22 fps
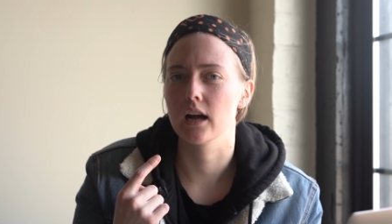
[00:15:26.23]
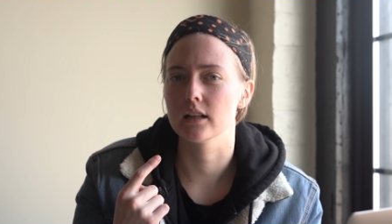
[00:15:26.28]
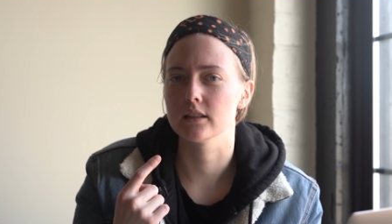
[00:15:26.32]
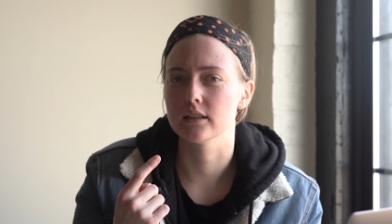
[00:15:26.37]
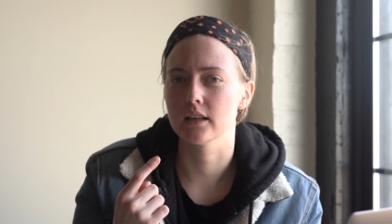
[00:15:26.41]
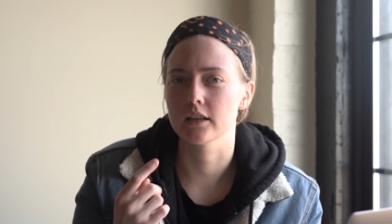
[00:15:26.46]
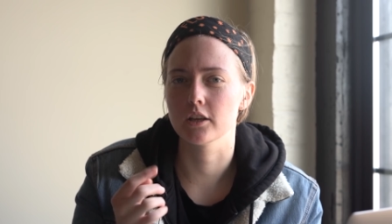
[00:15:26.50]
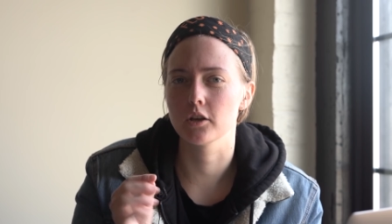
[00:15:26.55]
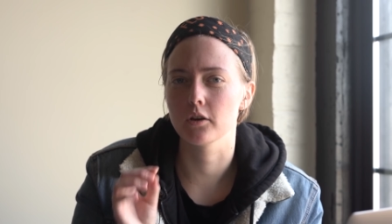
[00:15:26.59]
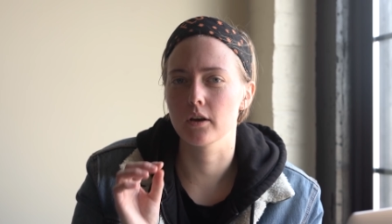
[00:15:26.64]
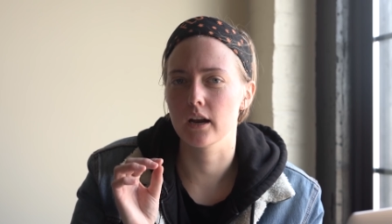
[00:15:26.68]

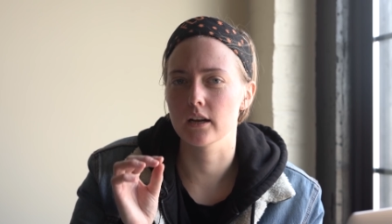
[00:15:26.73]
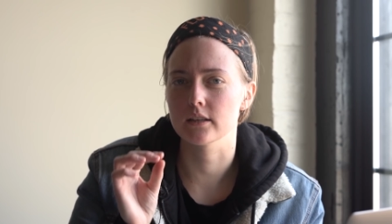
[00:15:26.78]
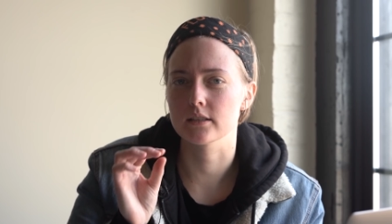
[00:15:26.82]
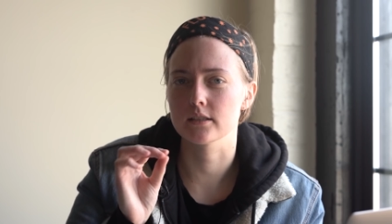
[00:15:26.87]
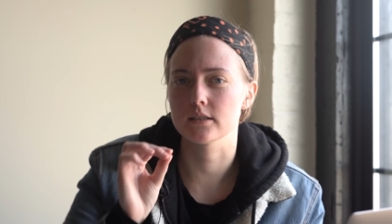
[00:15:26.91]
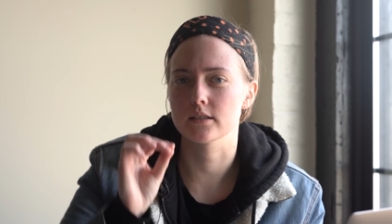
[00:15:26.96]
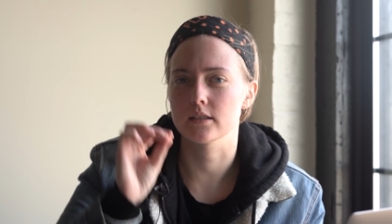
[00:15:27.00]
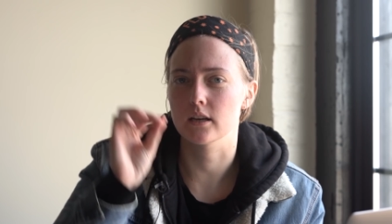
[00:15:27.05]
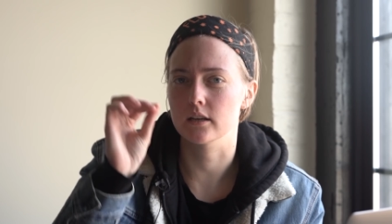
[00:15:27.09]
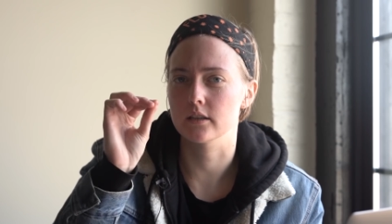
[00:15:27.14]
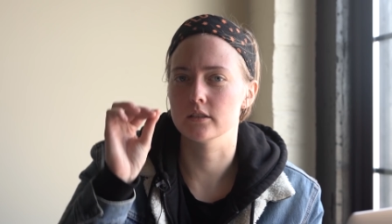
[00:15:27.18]
like you kind of
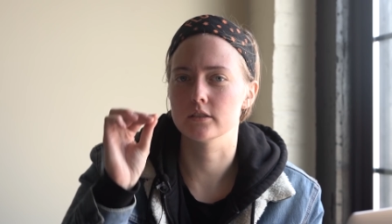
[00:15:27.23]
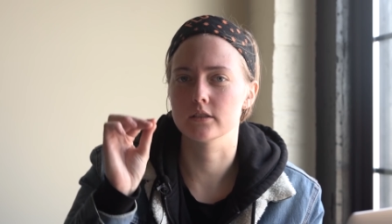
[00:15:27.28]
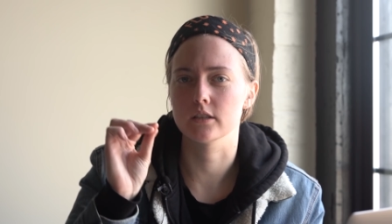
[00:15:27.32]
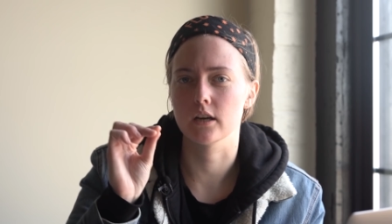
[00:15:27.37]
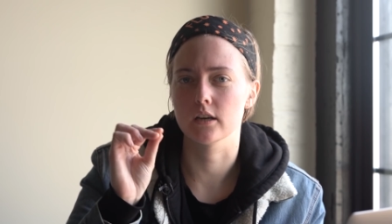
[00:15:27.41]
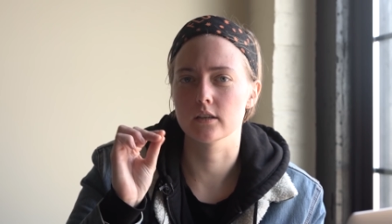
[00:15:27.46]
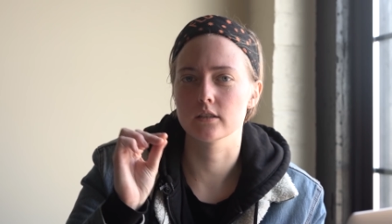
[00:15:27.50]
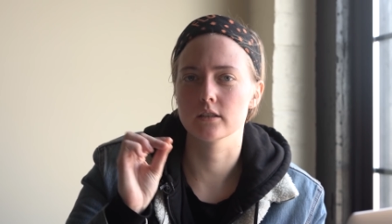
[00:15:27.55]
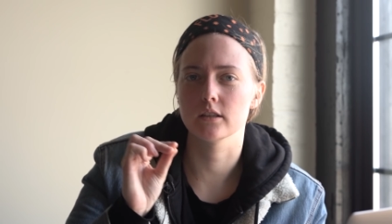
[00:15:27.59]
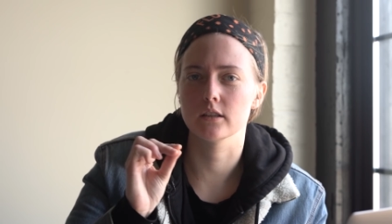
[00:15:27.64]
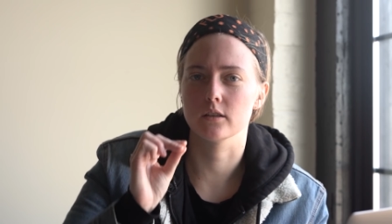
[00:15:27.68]
suck your
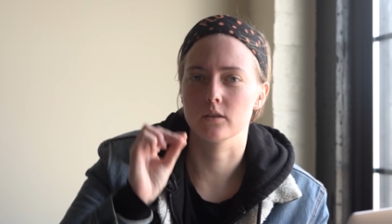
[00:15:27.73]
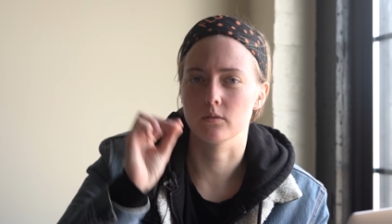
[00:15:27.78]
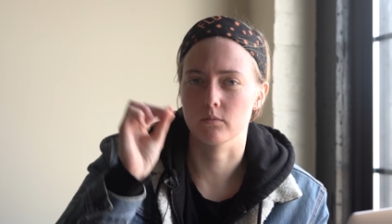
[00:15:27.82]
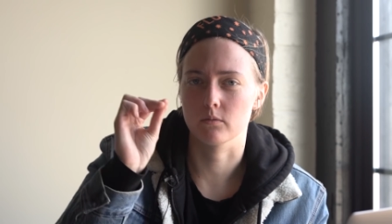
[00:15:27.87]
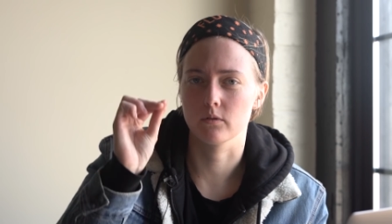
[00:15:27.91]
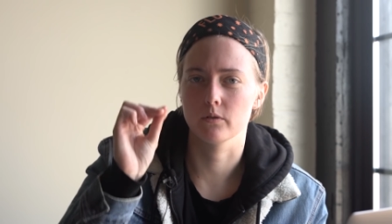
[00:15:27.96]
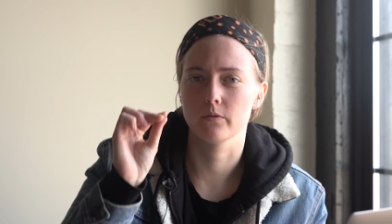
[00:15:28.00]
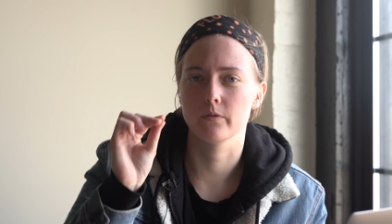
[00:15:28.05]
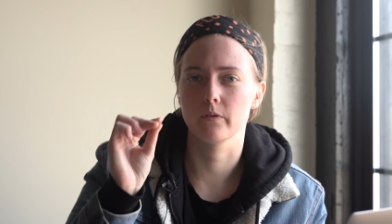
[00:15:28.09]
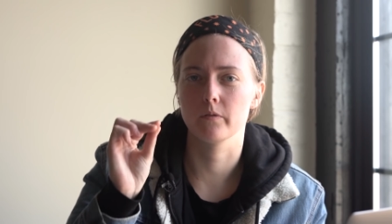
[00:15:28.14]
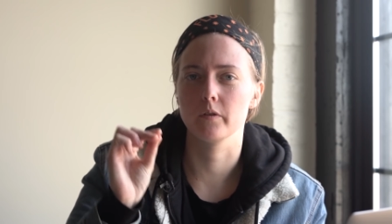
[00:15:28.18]
tongue to the
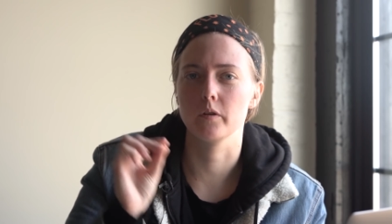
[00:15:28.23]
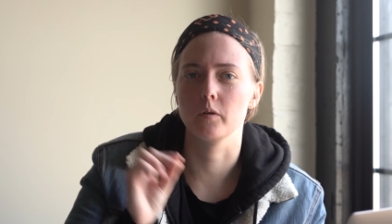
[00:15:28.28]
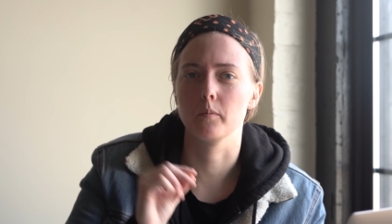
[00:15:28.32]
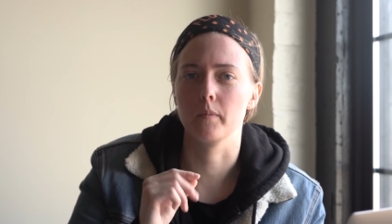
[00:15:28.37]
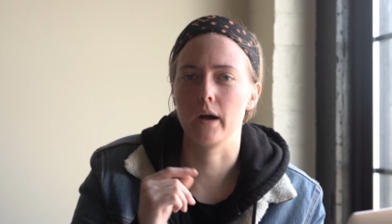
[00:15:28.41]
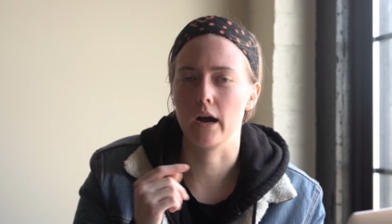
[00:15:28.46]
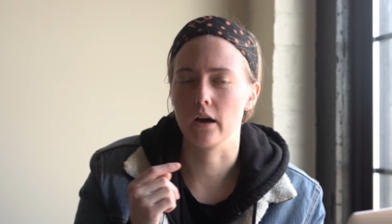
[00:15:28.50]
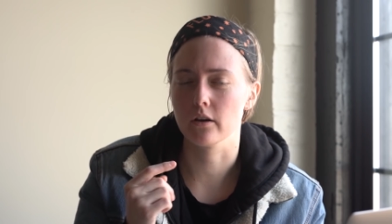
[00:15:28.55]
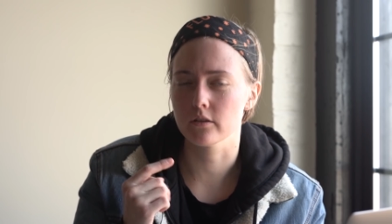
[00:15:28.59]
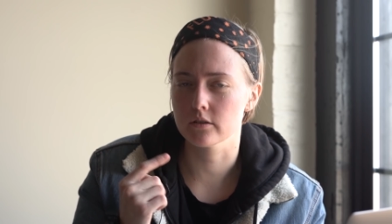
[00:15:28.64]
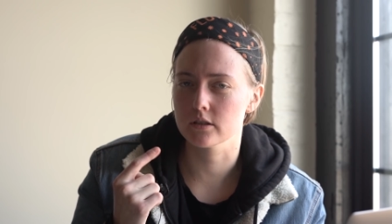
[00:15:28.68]
roof of your
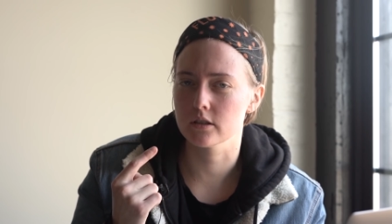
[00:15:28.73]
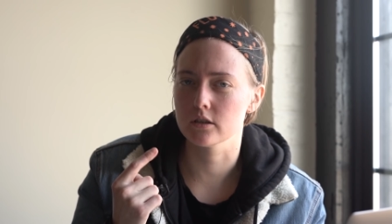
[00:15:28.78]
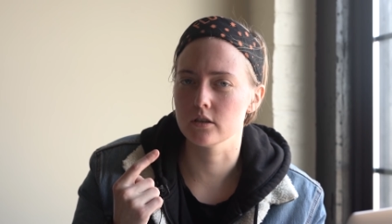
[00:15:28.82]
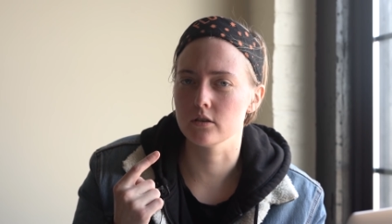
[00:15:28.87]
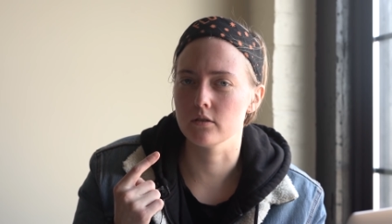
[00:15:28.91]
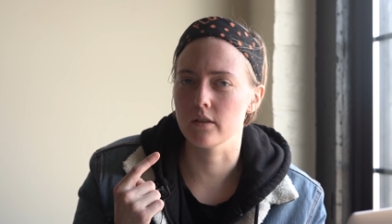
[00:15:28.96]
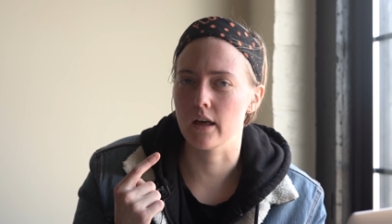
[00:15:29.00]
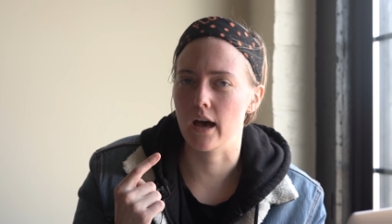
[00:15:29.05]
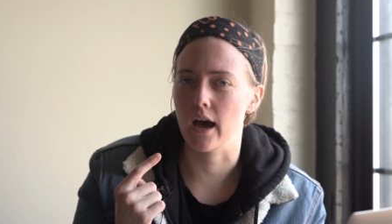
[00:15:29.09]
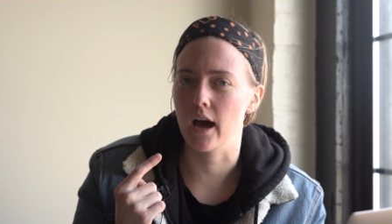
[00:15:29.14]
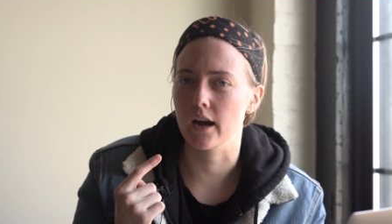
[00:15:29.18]
mouth to
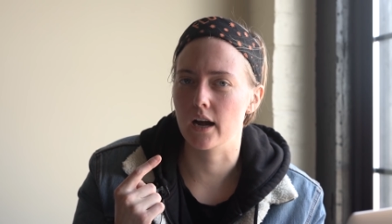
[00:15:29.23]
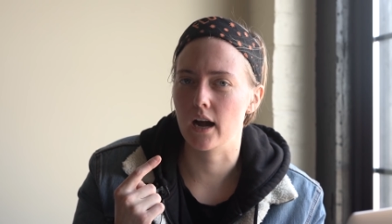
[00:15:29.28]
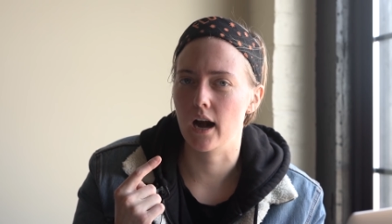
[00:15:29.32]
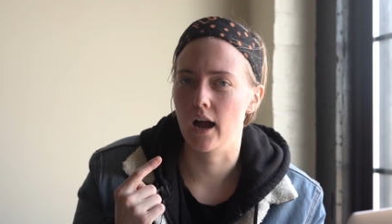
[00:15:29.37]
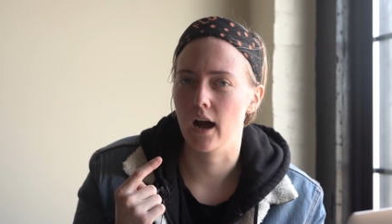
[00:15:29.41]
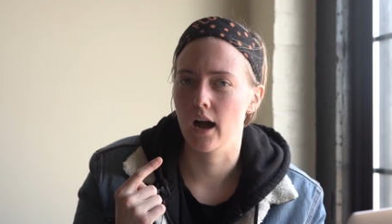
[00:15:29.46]
do that.